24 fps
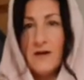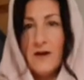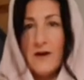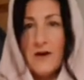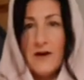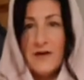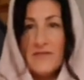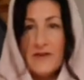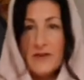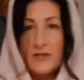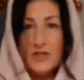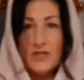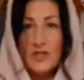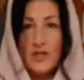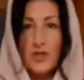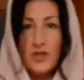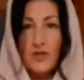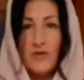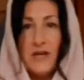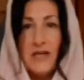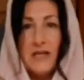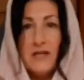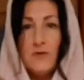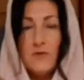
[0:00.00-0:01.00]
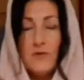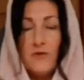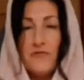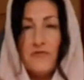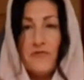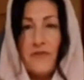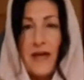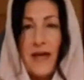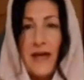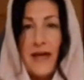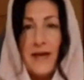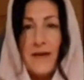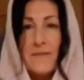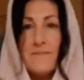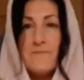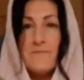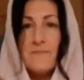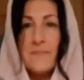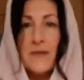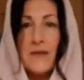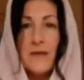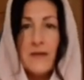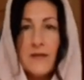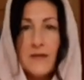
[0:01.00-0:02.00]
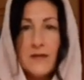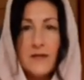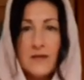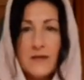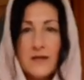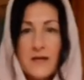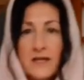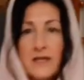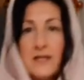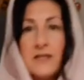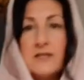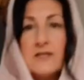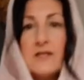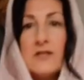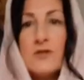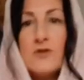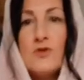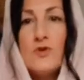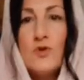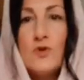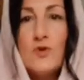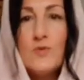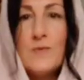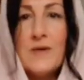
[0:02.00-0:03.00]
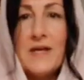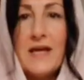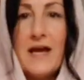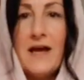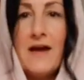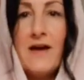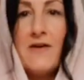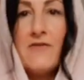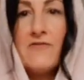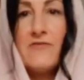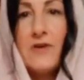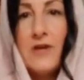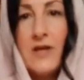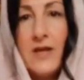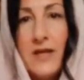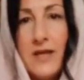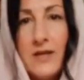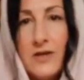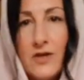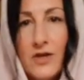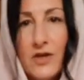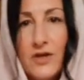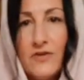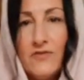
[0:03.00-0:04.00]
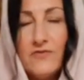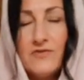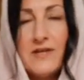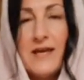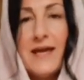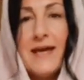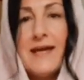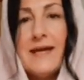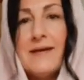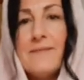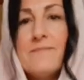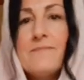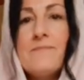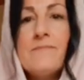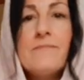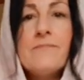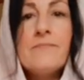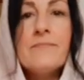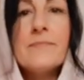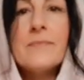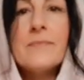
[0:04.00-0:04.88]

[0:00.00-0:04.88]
I've actually straightened off the hem and it does normally have a curved hem.